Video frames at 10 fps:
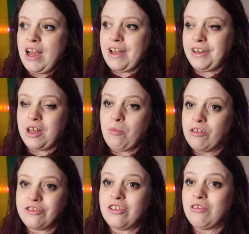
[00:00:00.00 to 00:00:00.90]
and I
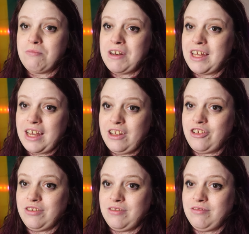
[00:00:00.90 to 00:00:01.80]
wasn't on
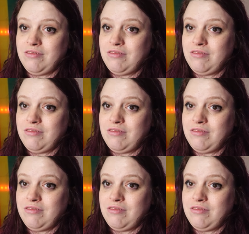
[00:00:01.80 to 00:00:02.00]
medication.